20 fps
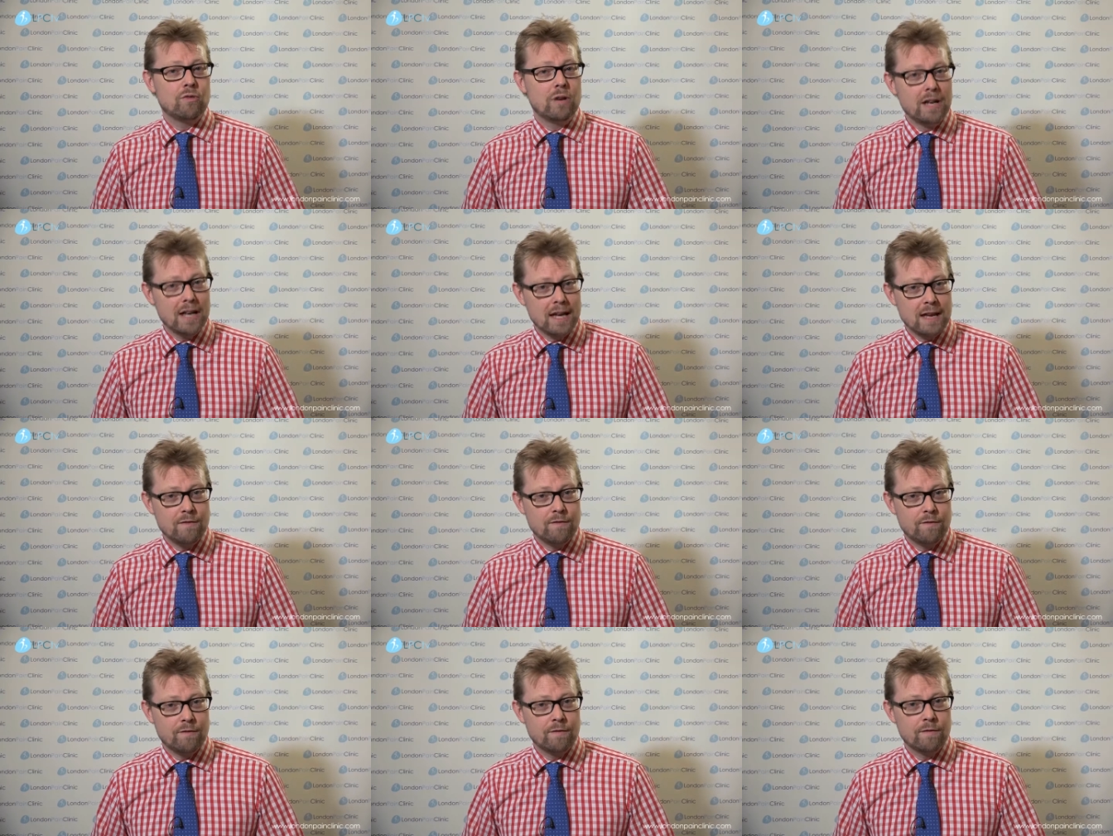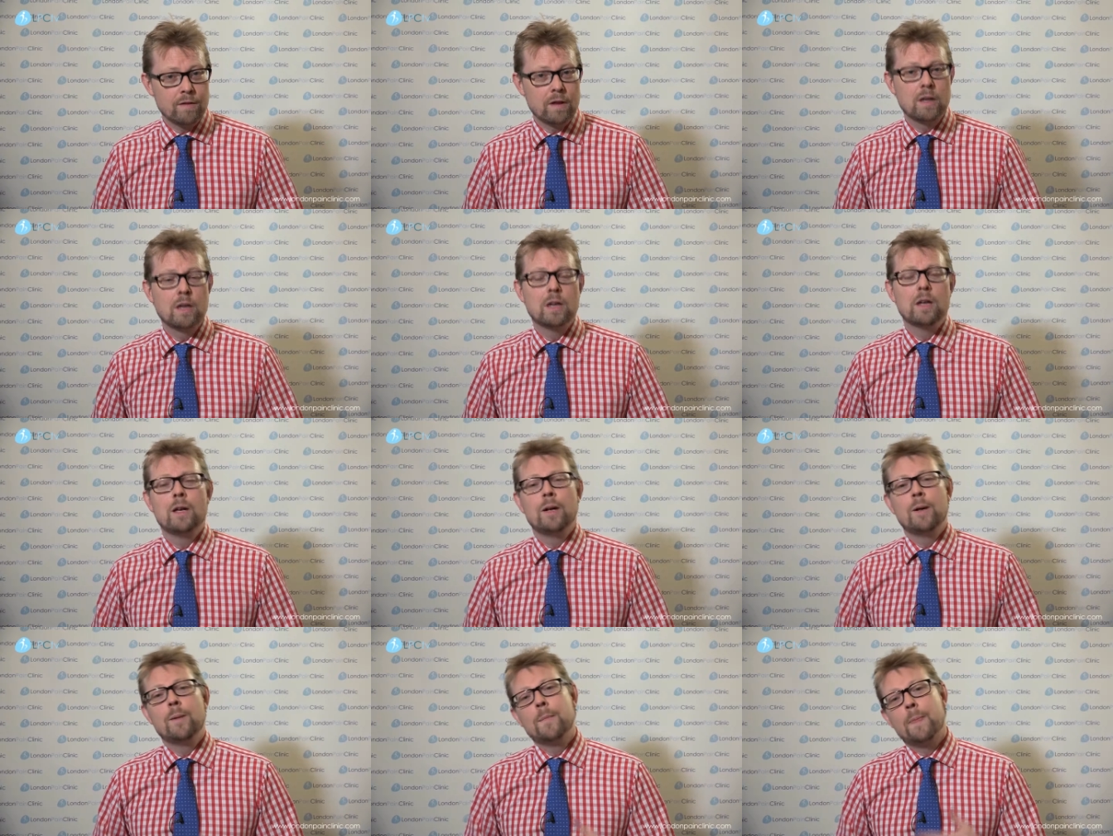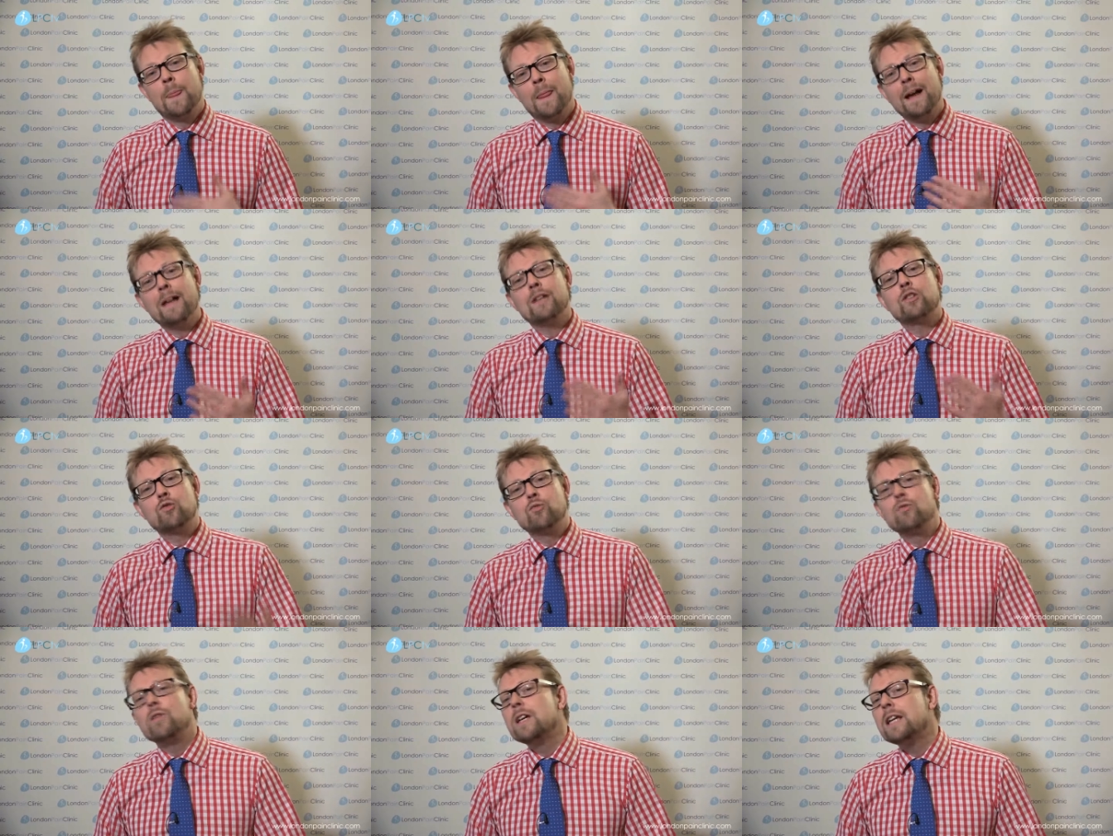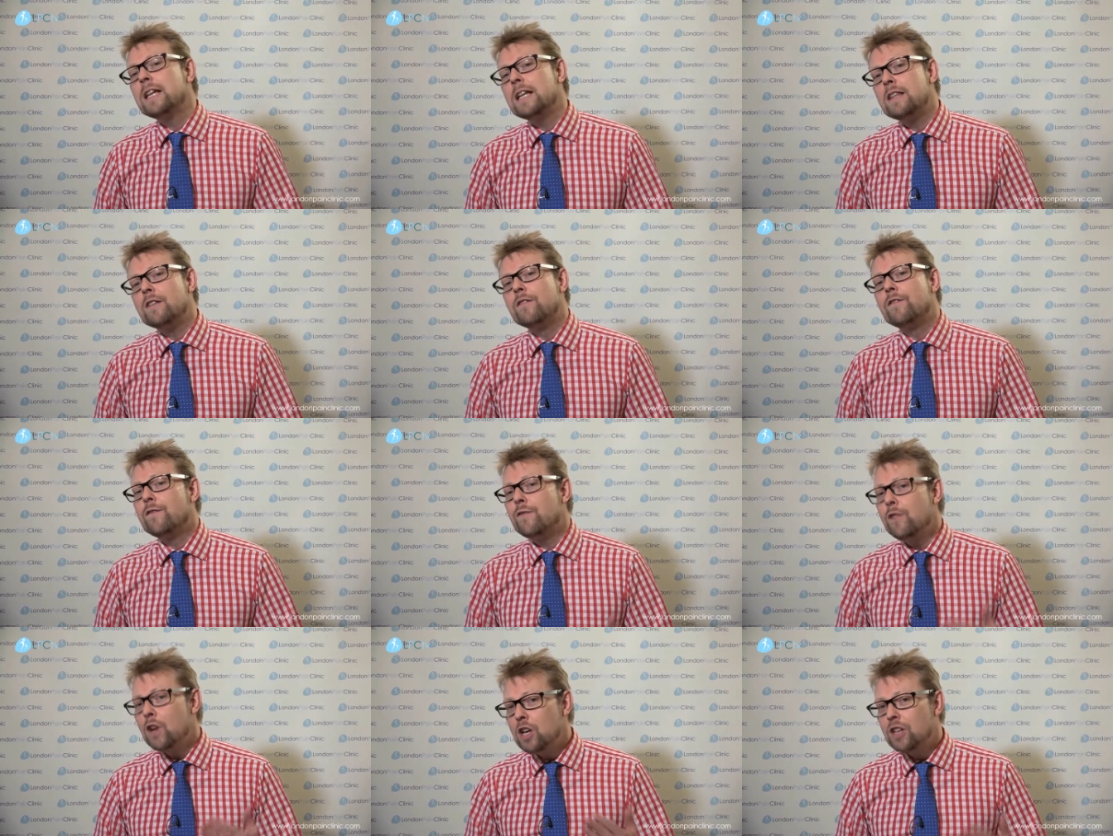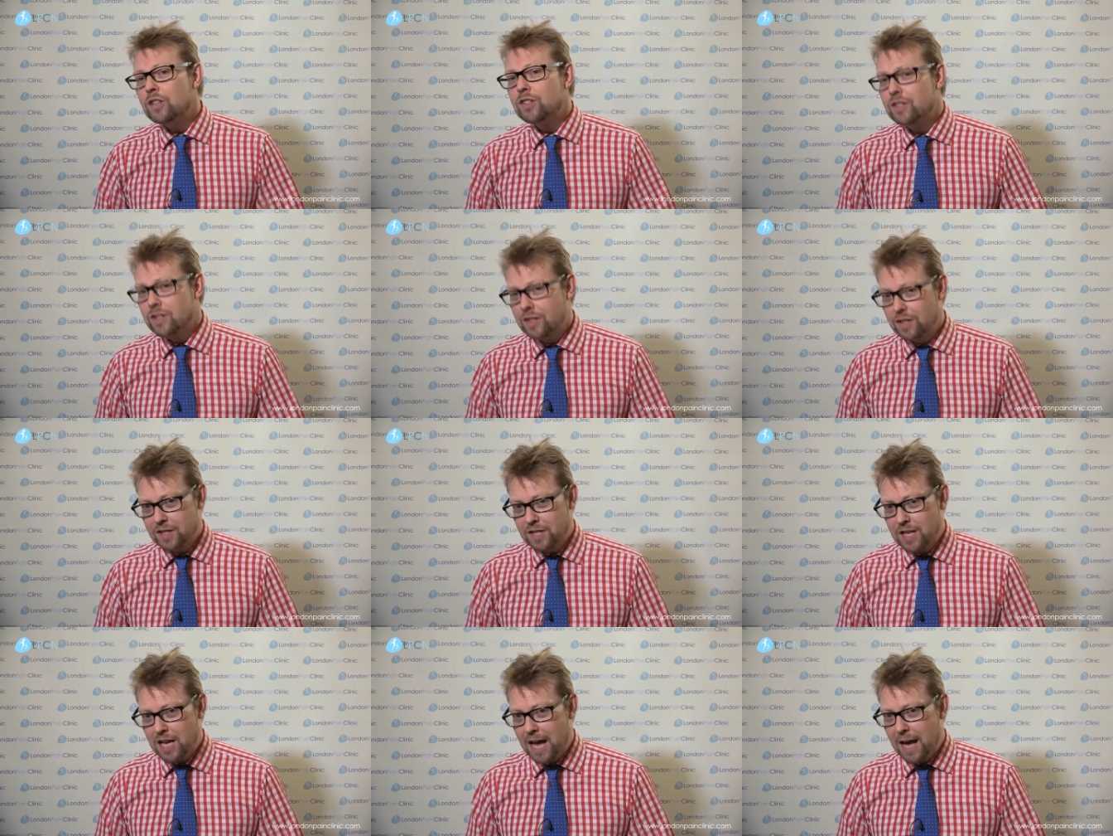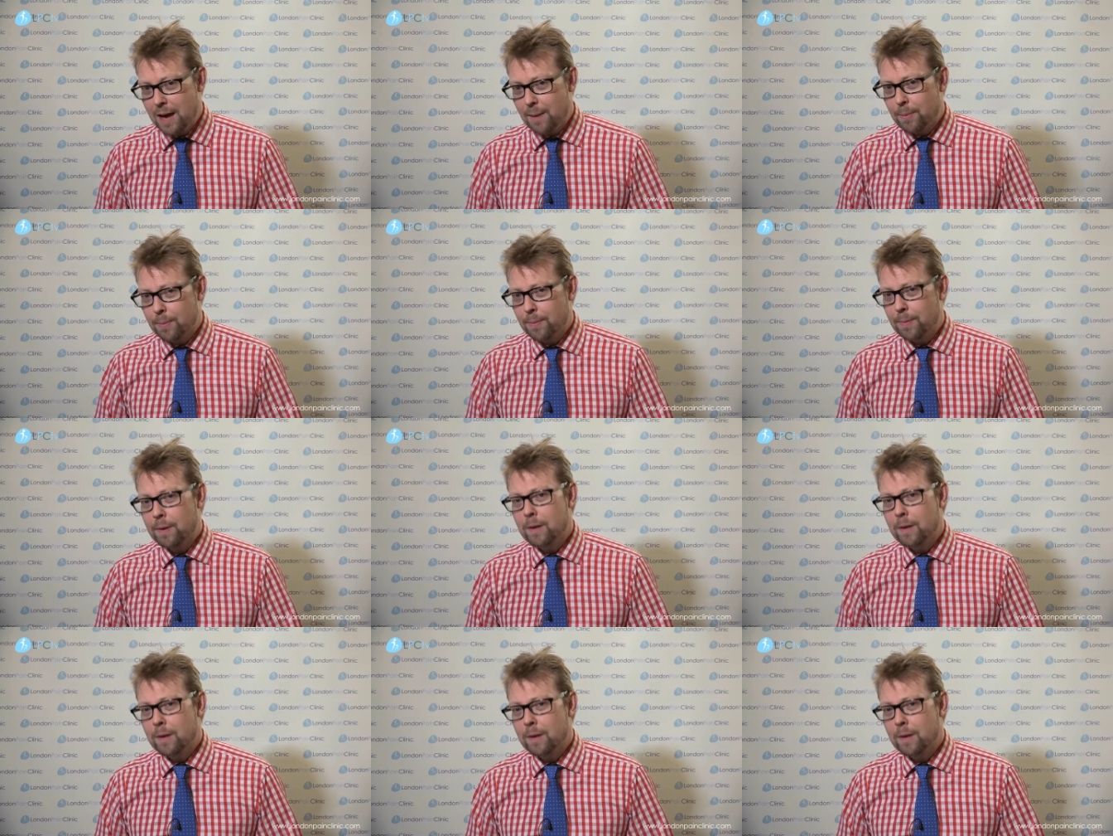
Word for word: relief. That's really the first step.